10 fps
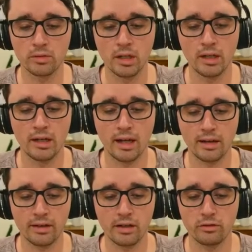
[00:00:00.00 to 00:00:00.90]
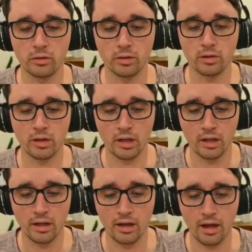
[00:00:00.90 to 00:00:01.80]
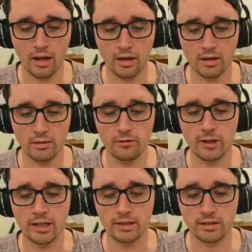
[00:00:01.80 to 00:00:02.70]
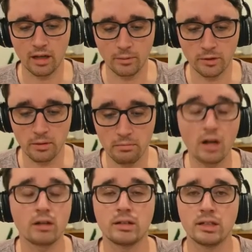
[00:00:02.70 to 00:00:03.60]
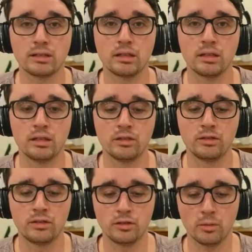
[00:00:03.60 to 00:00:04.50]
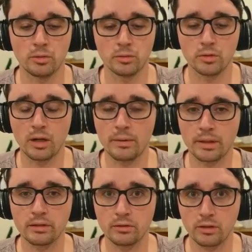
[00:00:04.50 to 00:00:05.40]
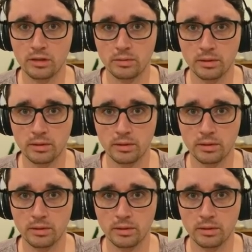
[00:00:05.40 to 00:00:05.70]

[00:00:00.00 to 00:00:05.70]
and therefore it's up to Mahrez to stop the ball coming back to Cresswell.